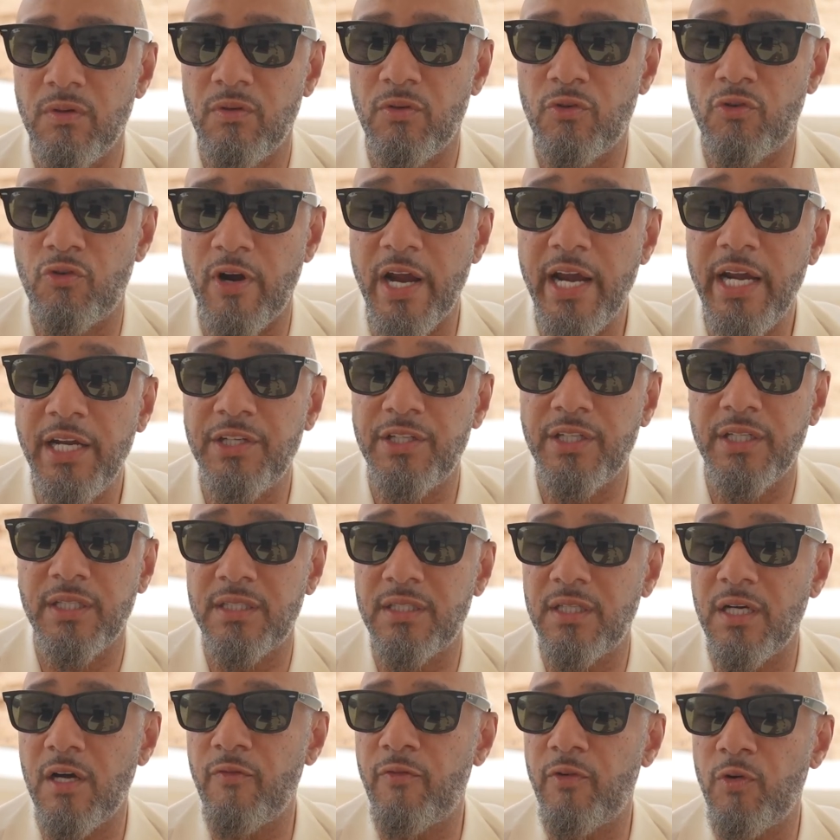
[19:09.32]
grade
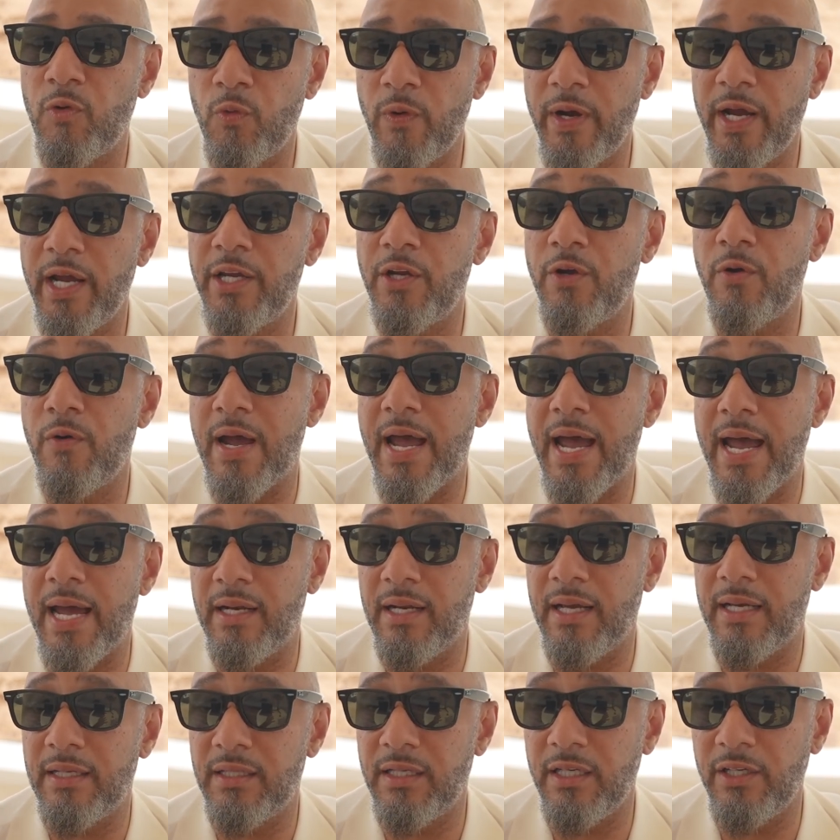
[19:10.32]
yourself with where you
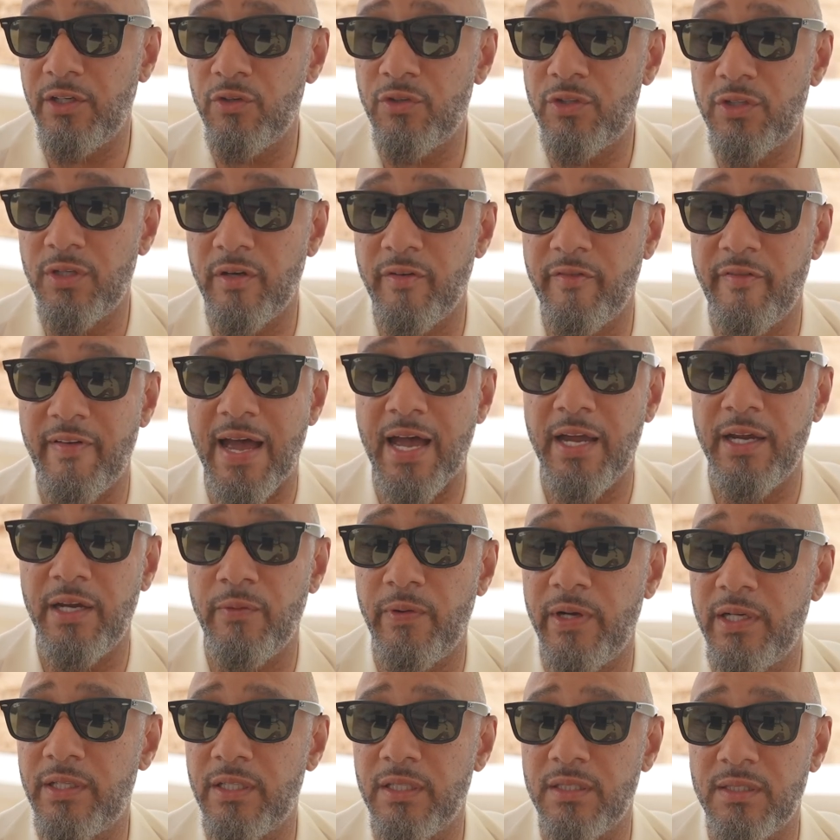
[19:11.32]
at. I think you should
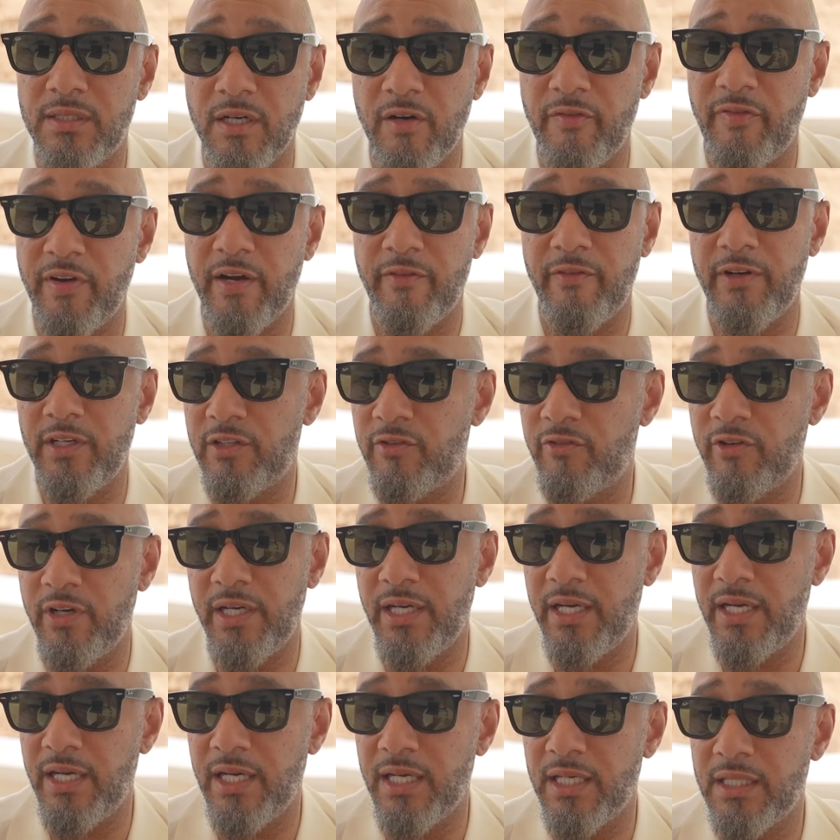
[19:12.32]
evaluate yourself every 3
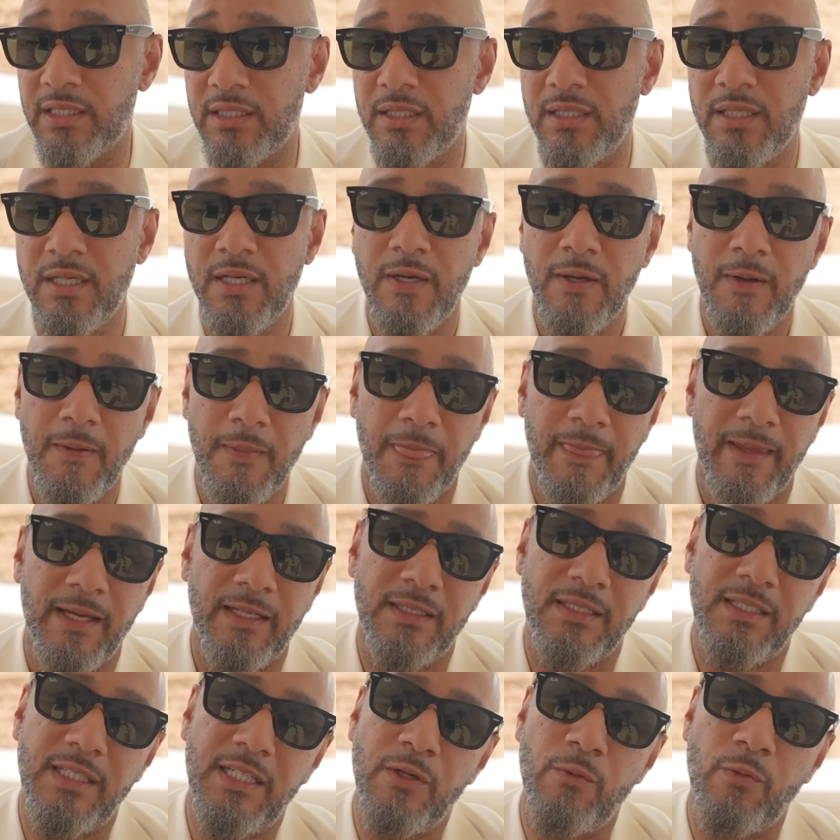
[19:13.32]
years and
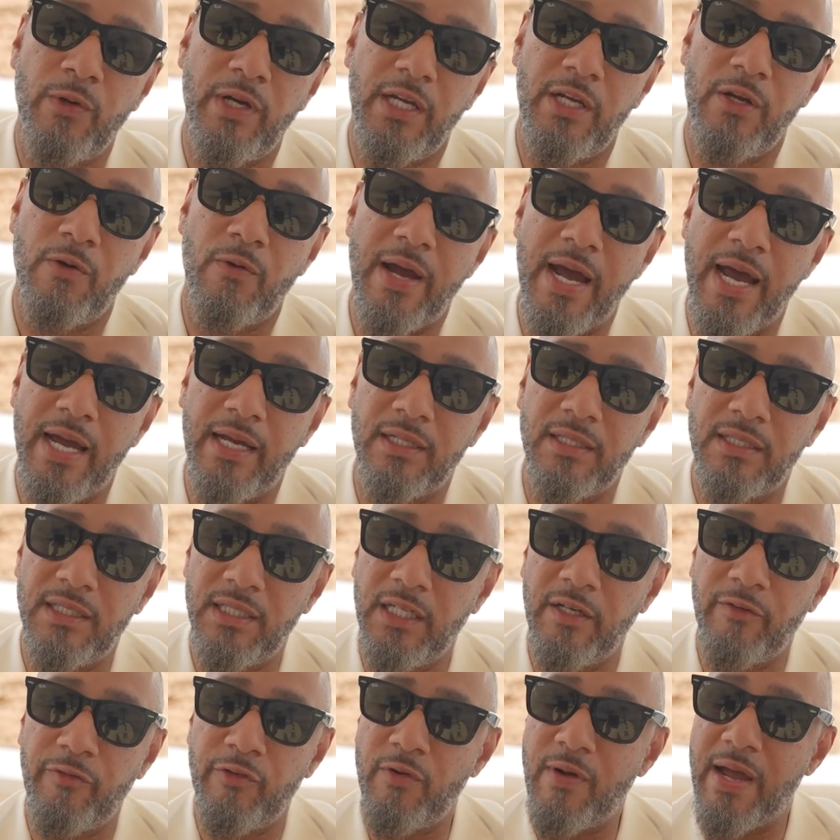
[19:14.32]
see where you at and
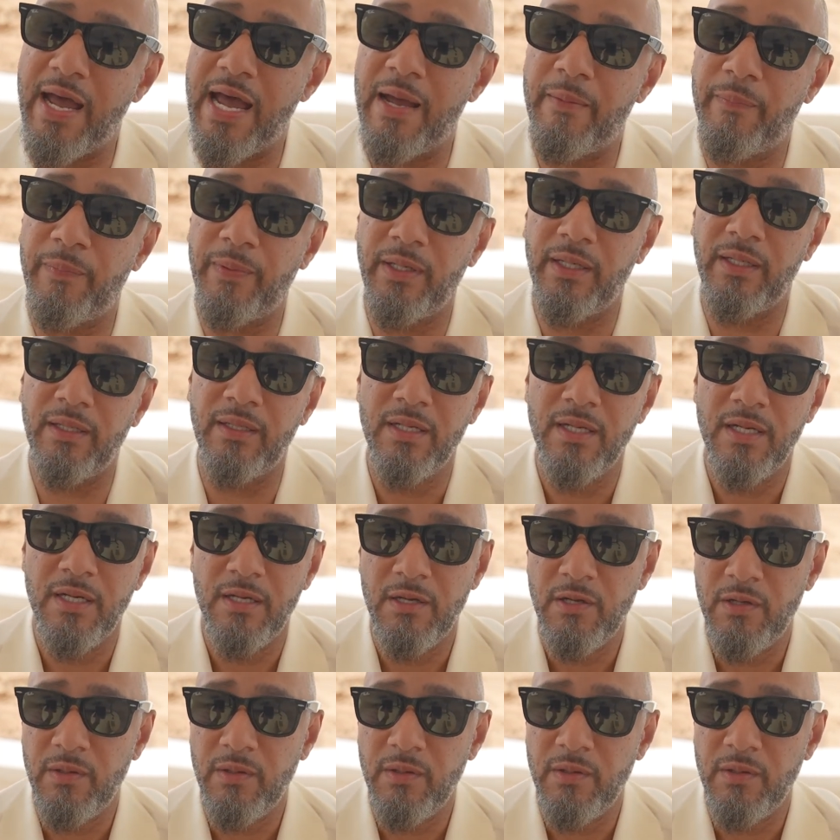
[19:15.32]
see if you're happy.